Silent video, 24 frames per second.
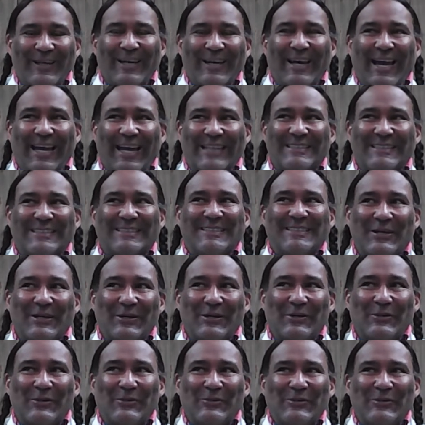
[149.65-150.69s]
And
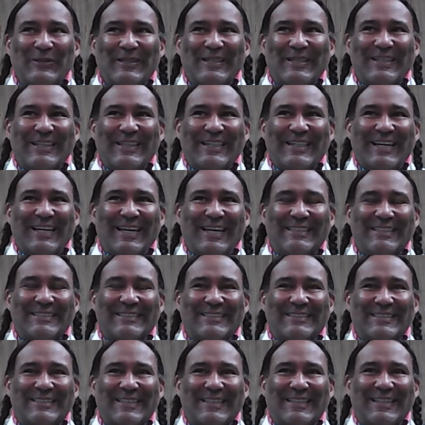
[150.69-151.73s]
so
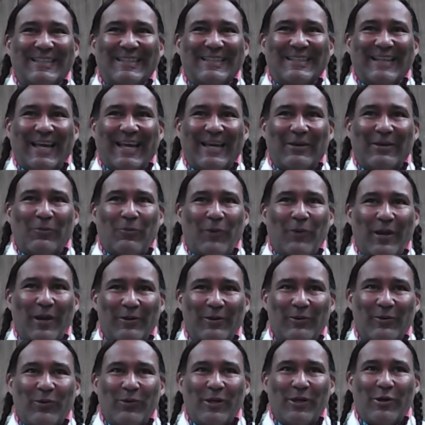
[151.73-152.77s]
it's like, where
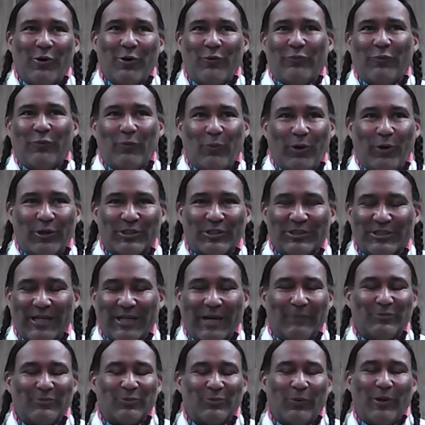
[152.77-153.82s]
do we go for
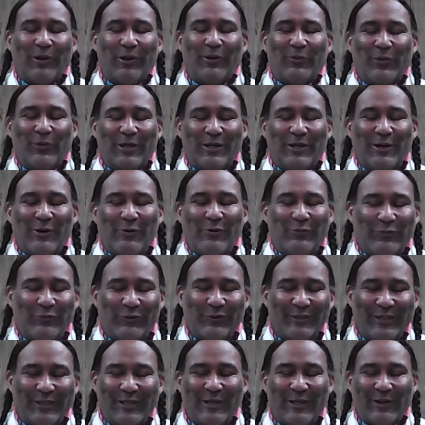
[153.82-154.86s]
workshops? Where do we go
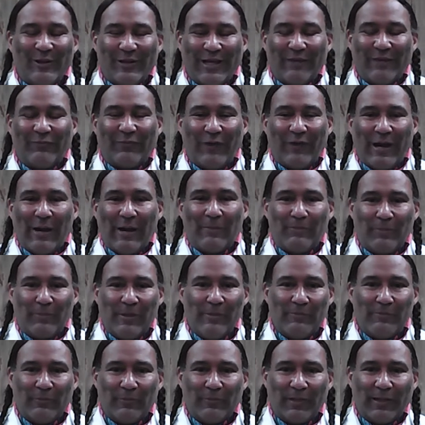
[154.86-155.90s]
for, like for our
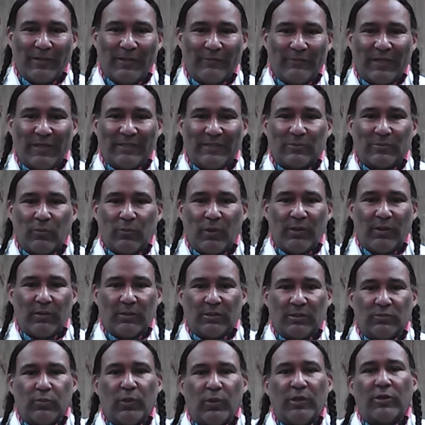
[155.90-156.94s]
people? Like if that's the way,
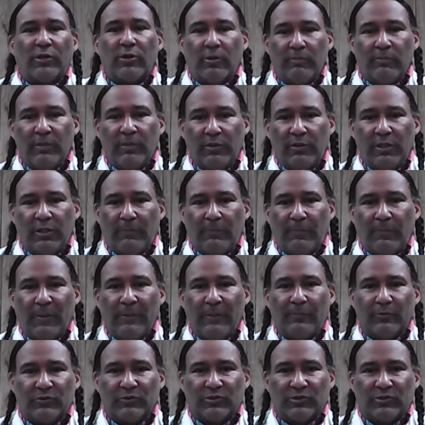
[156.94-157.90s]
because we're community people.